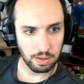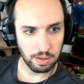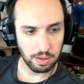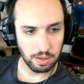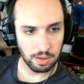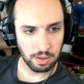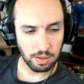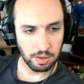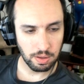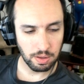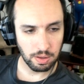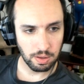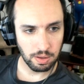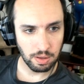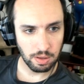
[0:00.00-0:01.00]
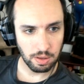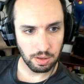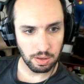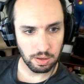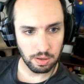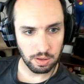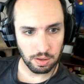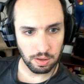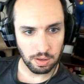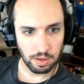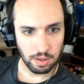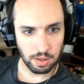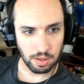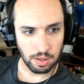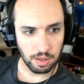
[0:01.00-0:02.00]

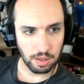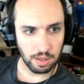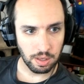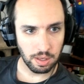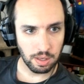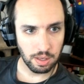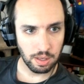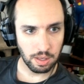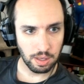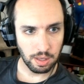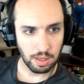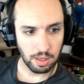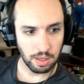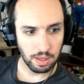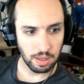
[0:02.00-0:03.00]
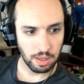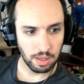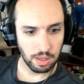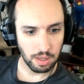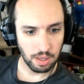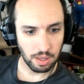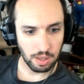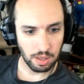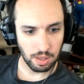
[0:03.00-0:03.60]
(no one is talking)